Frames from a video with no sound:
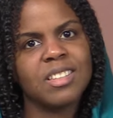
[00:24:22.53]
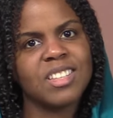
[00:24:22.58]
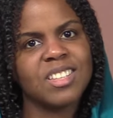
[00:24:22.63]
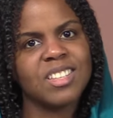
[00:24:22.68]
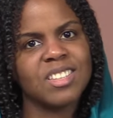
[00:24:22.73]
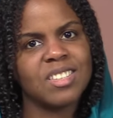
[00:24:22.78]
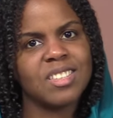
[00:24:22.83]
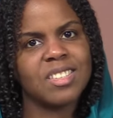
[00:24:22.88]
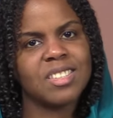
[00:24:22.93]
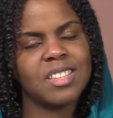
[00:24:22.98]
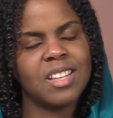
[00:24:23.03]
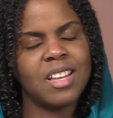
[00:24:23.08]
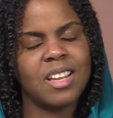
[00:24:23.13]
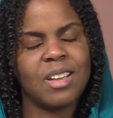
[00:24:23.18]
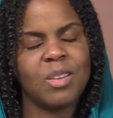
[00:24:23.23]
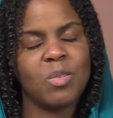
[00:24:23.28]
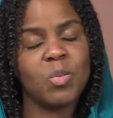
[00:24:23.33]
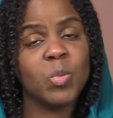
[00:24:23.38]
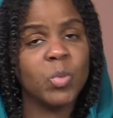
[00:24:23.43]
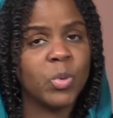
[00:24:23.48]
this
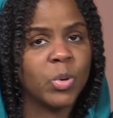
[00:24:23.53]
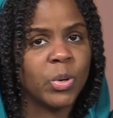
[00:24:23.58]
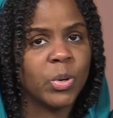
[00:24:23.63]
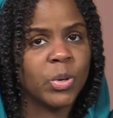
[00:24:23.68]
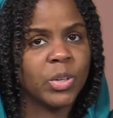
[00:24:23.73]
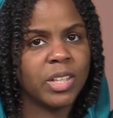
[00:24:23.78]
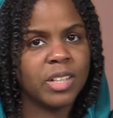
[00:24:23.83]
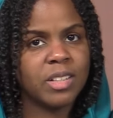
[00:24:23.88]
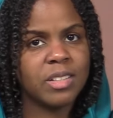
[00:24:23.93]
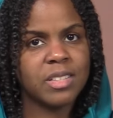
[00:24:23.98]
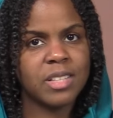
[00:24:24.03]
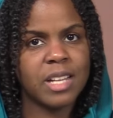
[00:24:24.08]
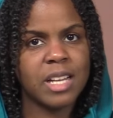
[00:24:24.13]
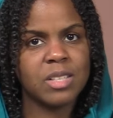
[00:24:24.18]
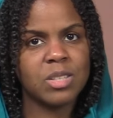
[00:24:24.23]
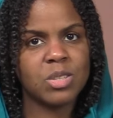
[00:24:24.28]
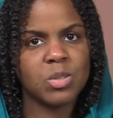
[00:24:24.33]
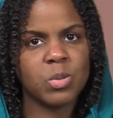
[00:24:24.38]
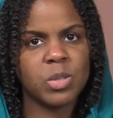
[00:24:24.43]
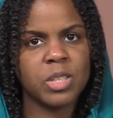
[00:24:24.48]
word in
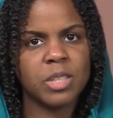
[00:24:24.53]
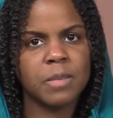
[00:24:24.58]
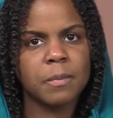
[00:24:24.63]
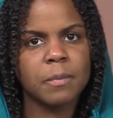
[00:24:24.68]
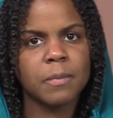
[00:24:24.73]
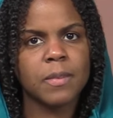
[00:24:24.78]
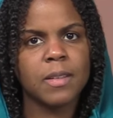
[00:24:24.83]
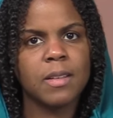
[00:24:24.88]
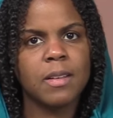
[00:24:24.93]
Sanskrit